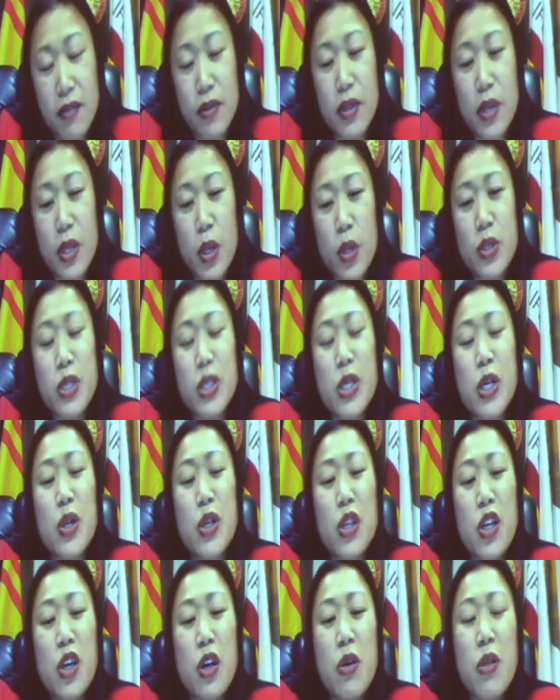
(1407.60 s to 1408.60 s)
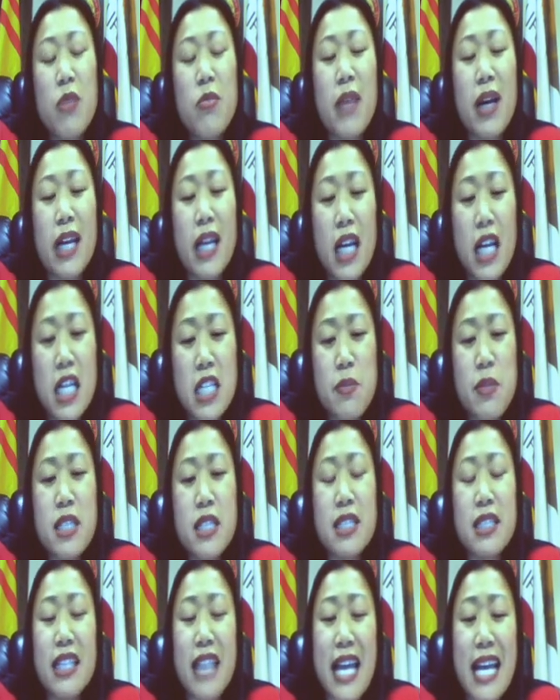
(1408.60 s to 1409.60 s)
For those who don't know, my
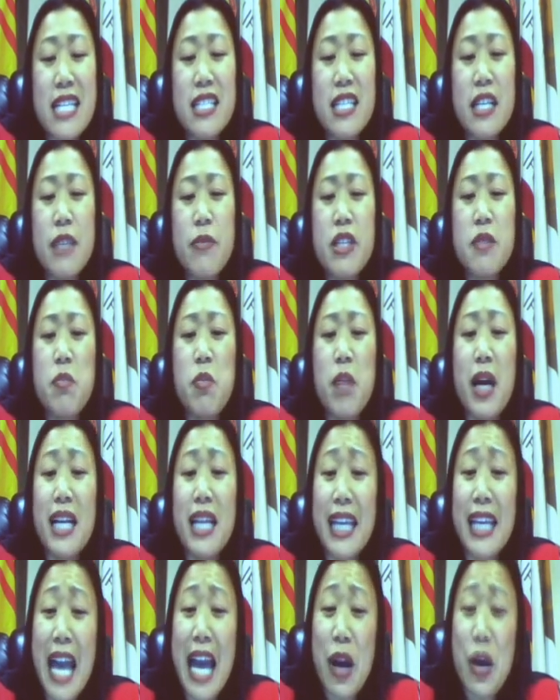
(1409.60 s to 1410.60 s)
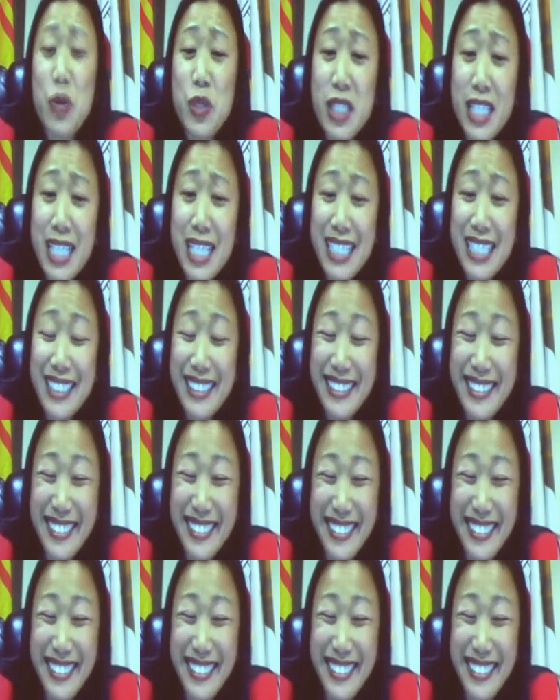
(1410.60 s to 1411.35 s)
husband's last name is Bonikowski.